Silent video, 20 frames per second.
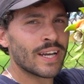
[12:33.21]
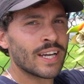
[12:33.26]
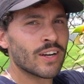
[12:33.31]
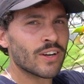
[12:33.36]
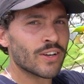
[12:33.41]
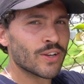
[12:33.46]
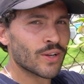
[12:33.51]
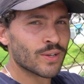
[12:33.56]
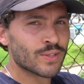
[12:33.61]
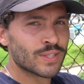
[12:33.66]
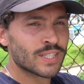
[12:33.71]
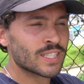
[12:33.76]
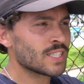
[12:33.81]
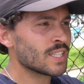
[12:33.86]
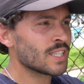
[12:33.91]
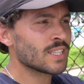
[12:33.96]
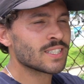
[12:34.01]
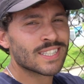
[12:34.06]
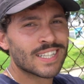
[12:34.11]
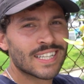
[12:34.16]
here, you know what this
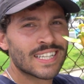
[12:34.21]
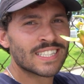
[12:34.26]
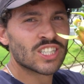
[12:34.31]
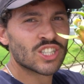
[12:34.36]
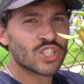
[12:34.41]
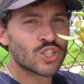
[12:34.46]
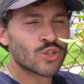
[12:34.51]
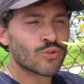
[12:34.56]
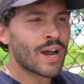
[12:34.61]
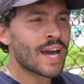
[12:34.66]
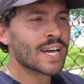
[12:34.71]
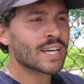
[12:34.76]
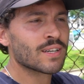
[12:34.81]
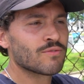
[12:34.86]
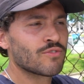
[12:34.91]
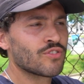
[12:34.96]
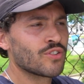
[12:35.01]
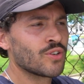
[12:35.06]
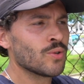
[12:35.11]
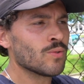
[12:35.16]
is? This is dragon
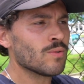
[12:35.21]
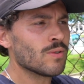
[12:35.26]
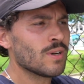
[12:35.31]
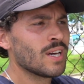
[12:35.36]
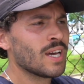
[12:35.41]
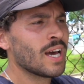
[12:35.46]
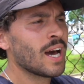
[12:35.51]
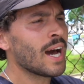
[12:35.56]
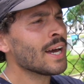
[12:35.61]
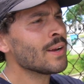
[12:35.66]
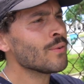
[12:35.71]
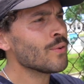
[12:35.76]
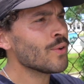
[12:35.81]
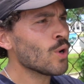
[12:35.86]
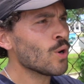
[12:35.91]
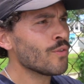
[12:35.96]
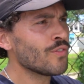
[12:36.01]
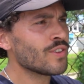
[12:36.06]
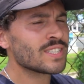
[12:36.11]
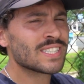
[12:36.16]
fruit. I don't
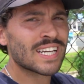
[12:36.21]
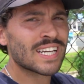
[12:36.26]
know if it's